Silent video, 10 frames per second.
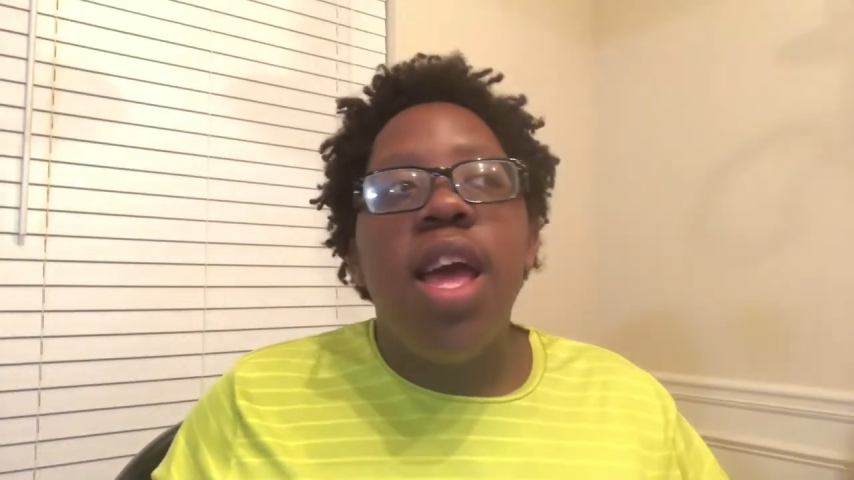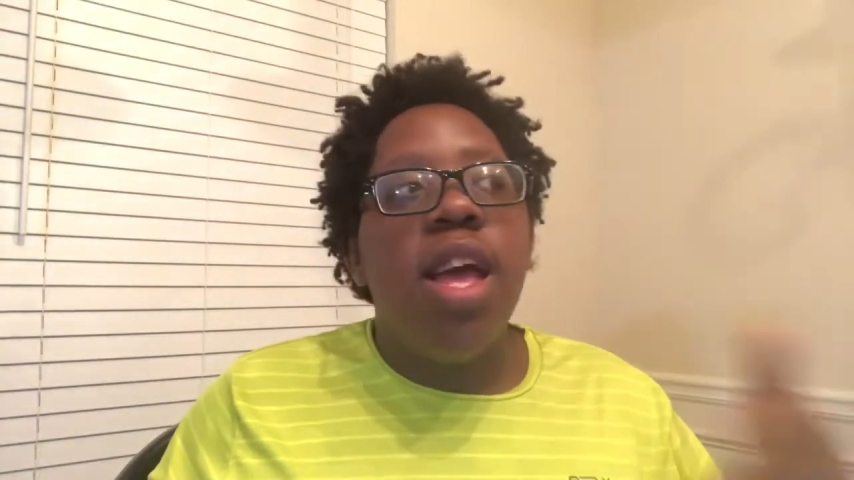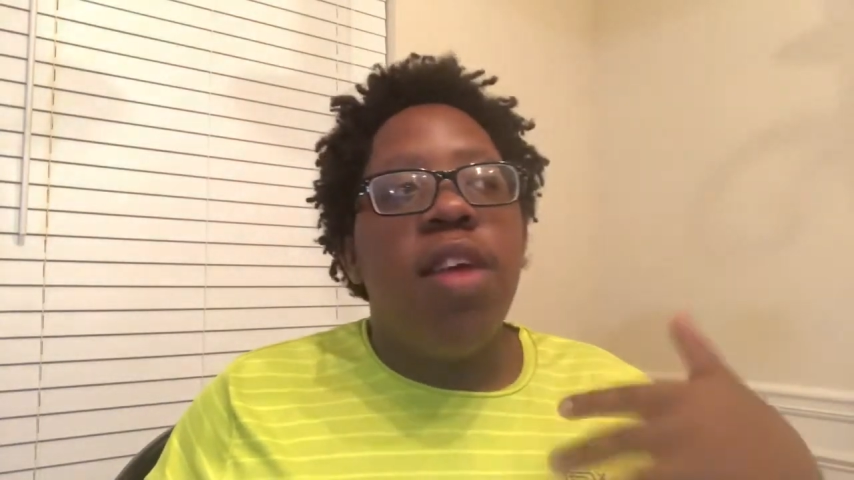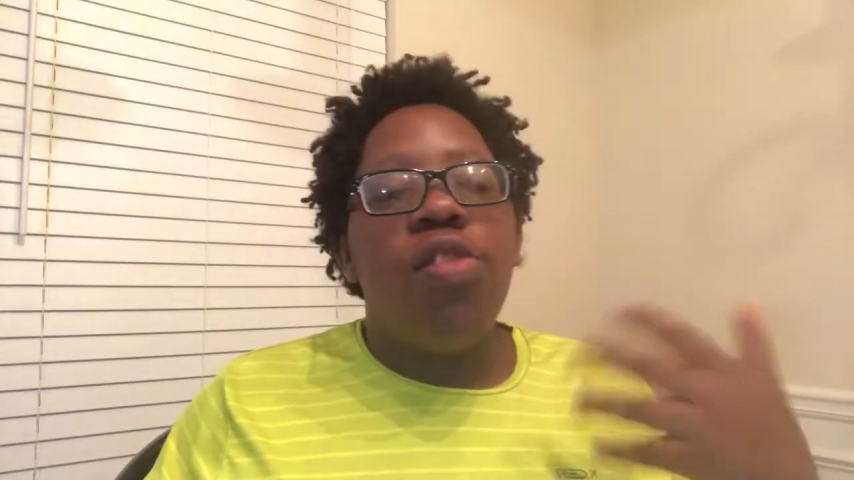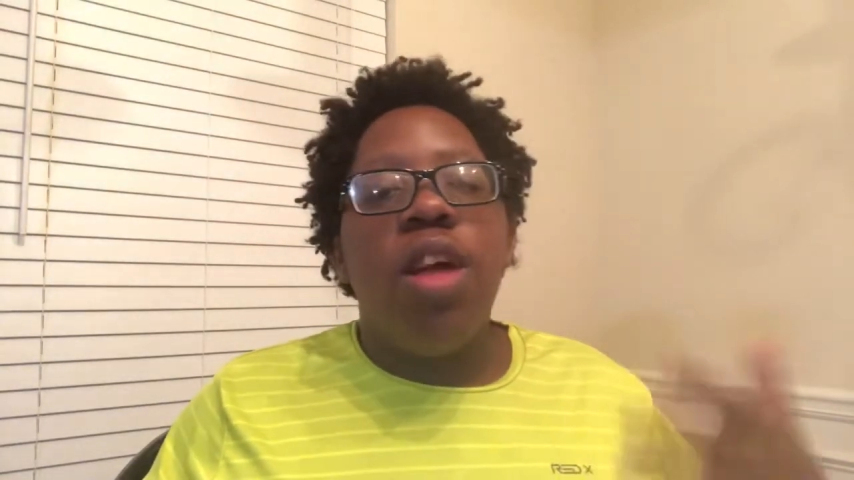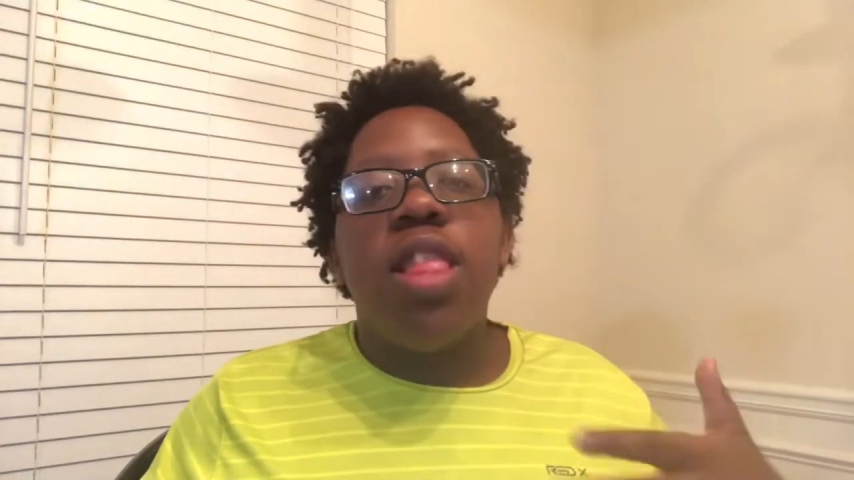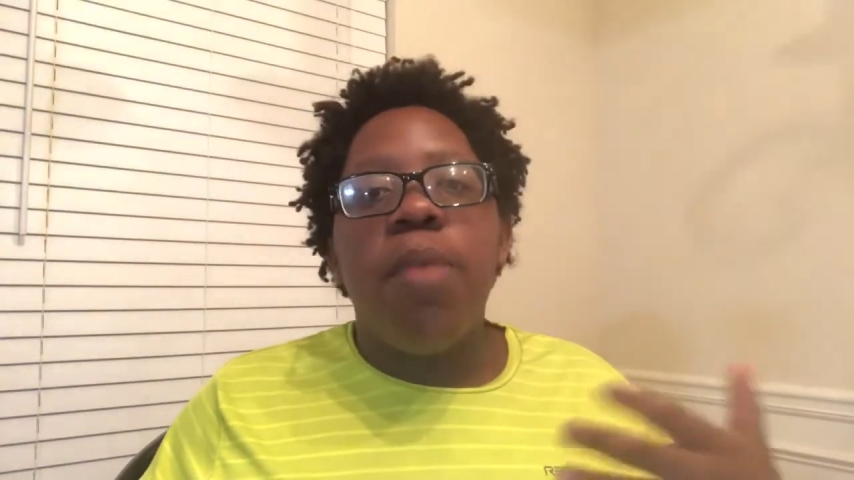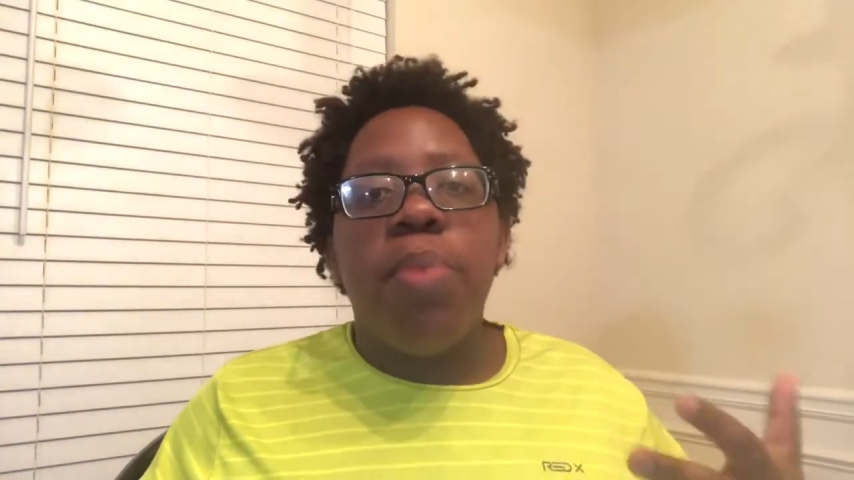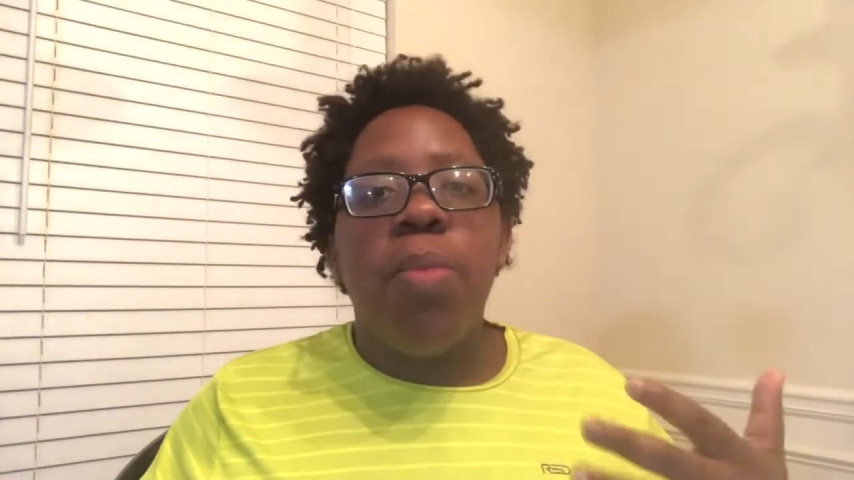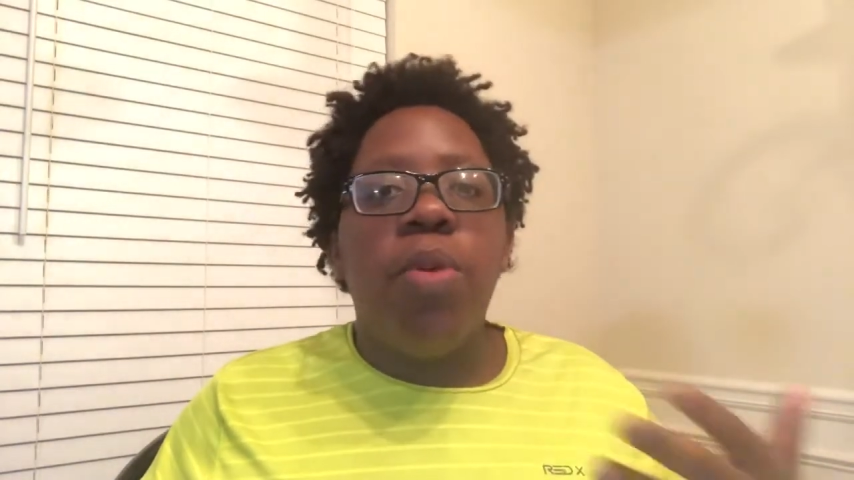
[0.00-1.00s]
It's not
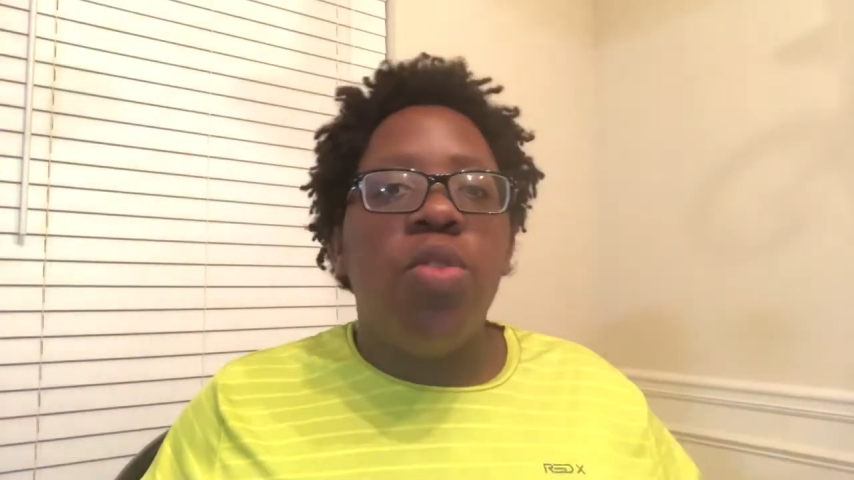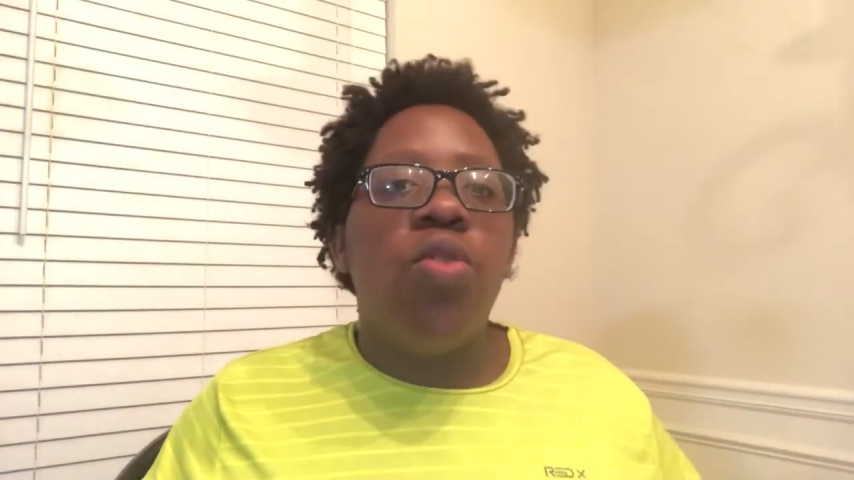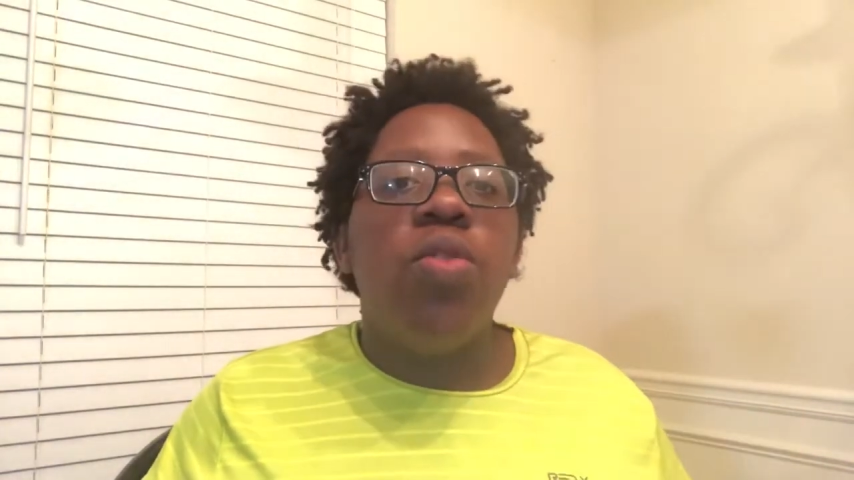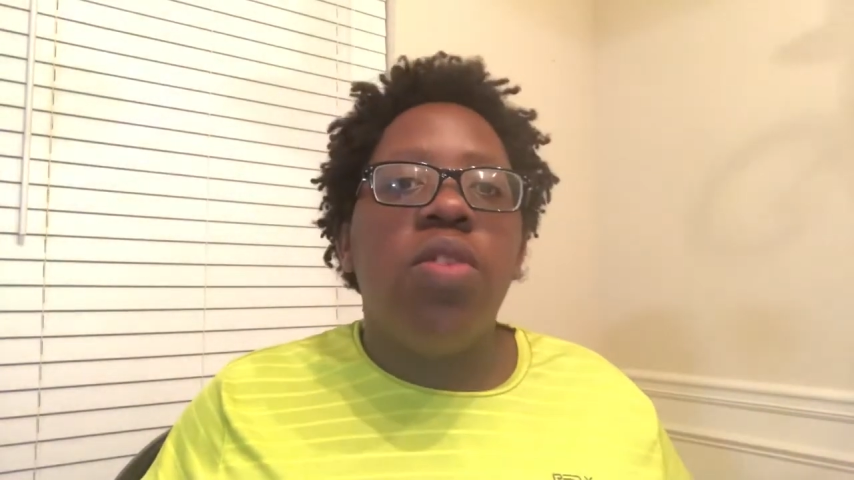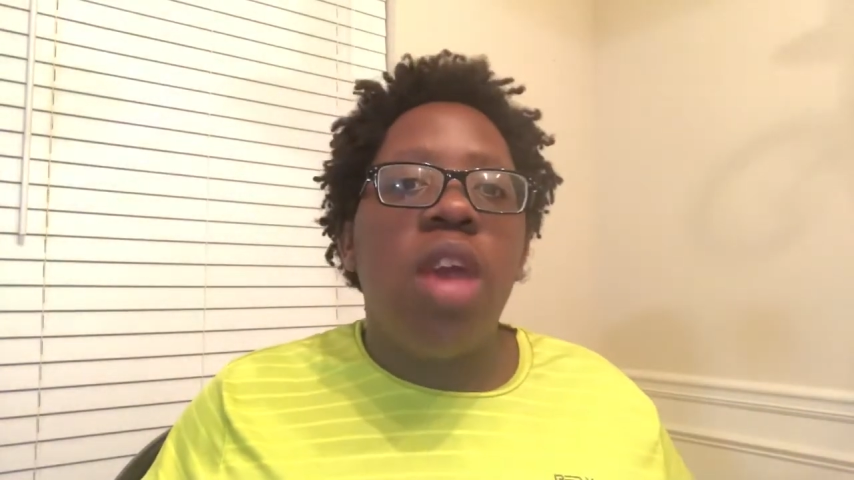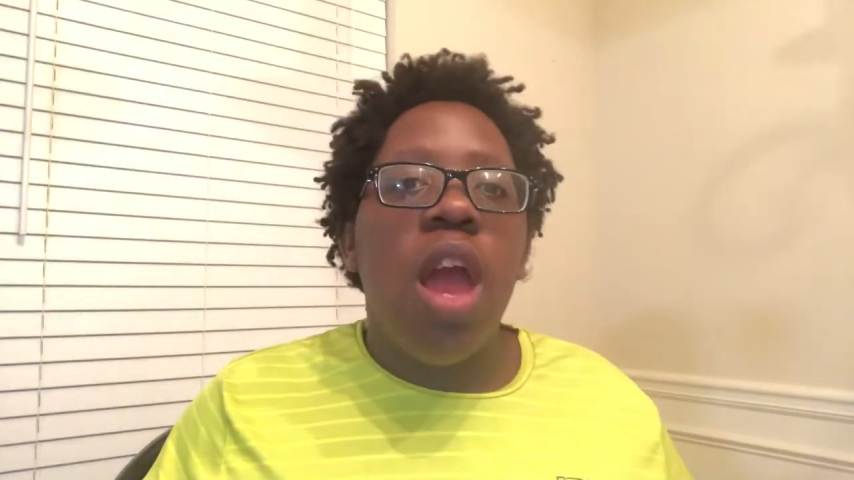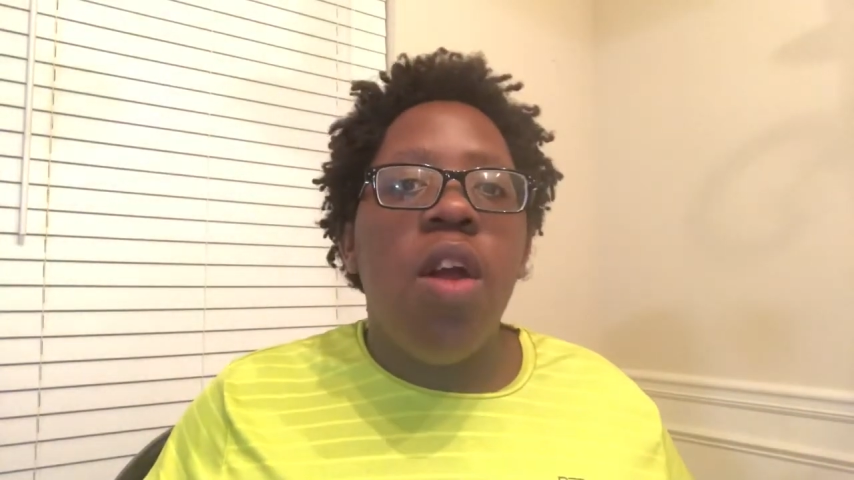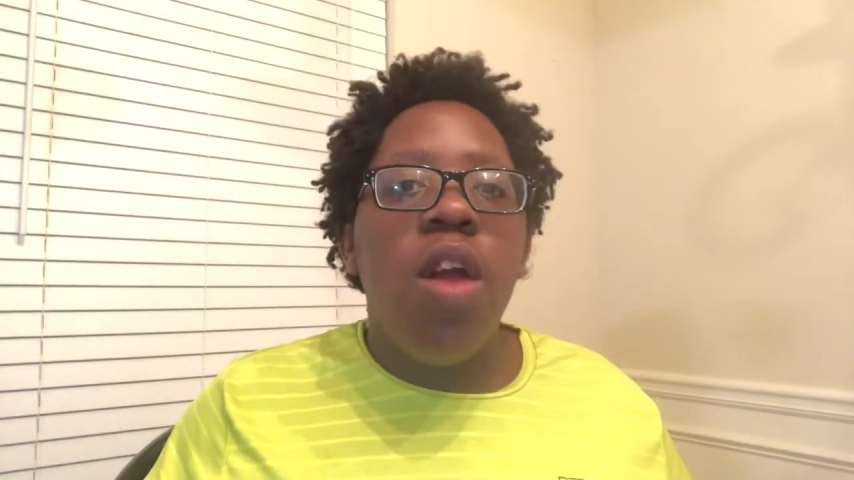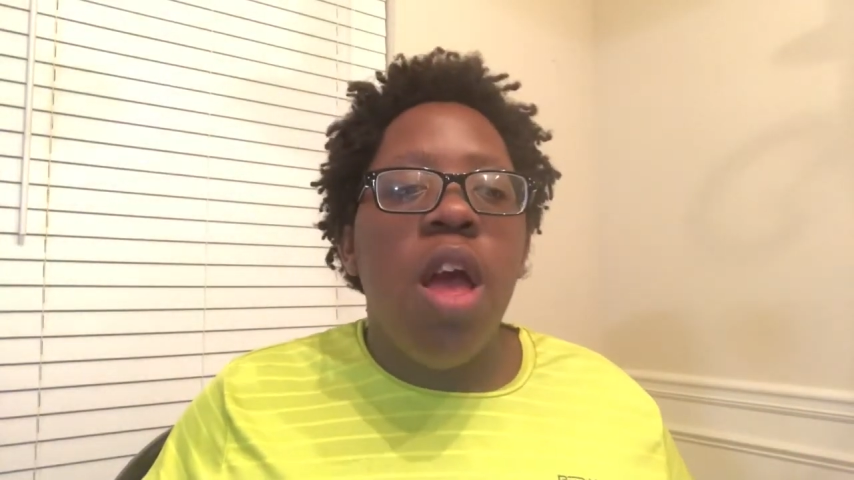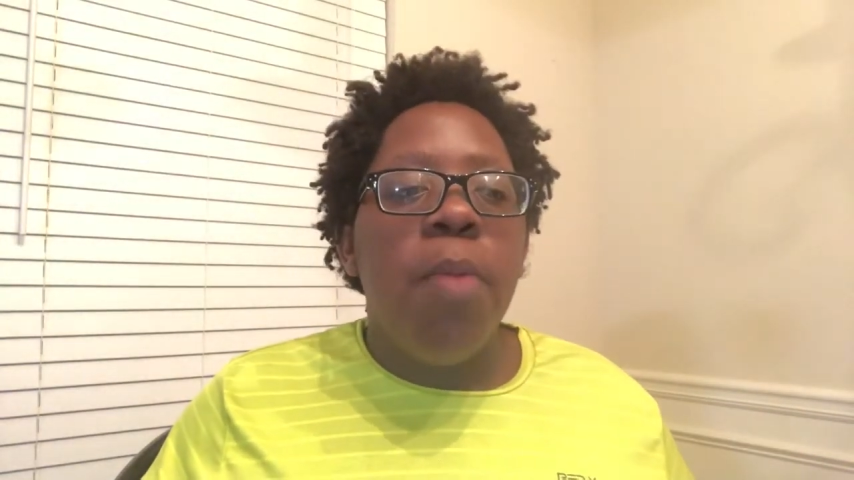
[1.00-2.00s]
that people don't
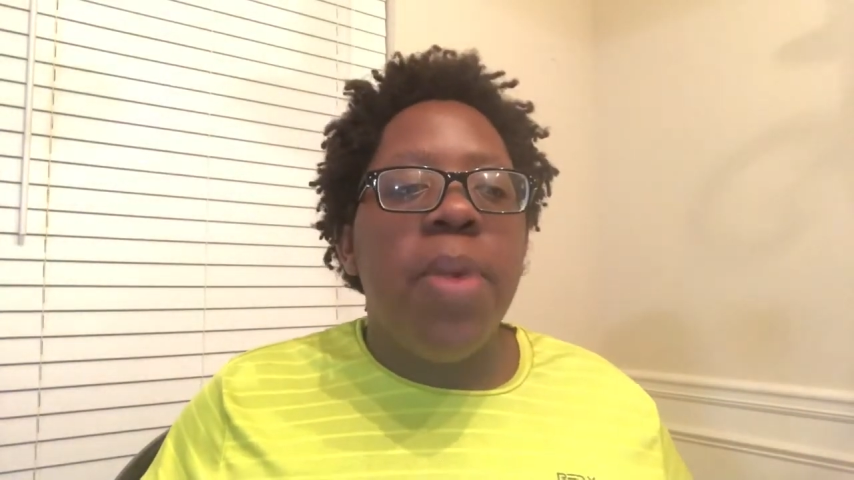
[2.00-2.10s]
care,